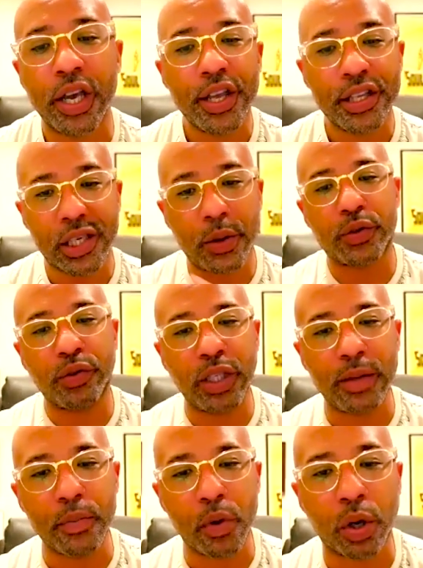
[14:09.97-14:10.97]
So it's
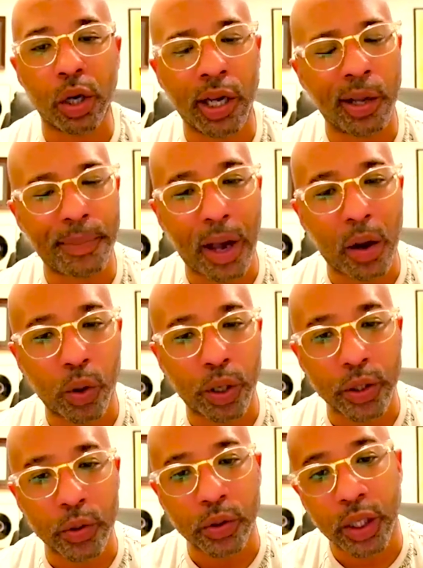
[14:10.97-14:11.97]
really more about what are
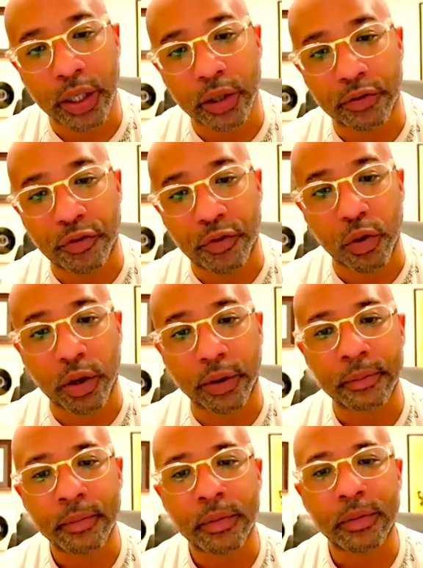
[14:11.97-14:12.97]
you looking for?